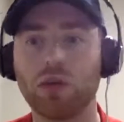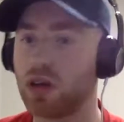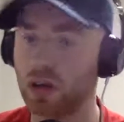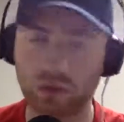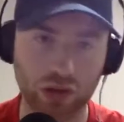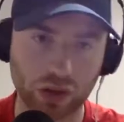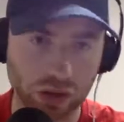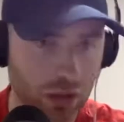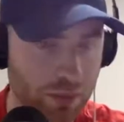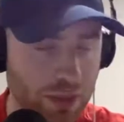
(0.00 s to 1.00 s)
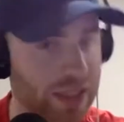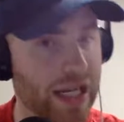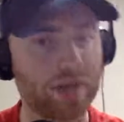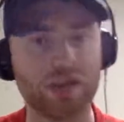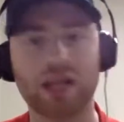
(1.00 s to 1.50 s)
We got a lot of big
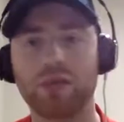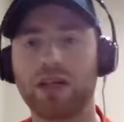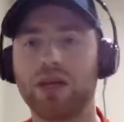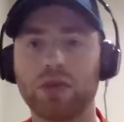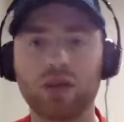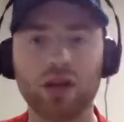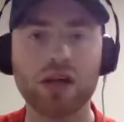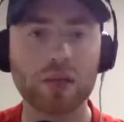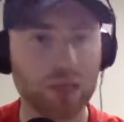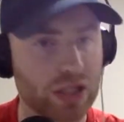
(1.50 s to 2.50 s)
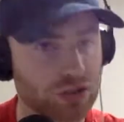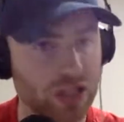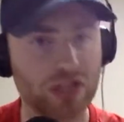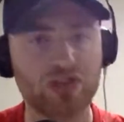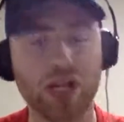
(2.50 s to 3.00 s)
games coming up. We got
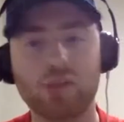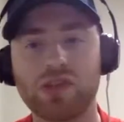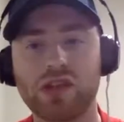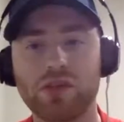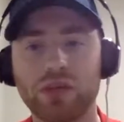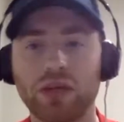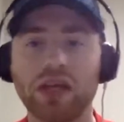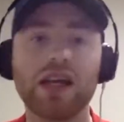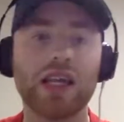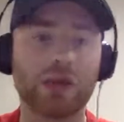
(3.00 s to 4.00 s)
PSG in the Champions League midweek.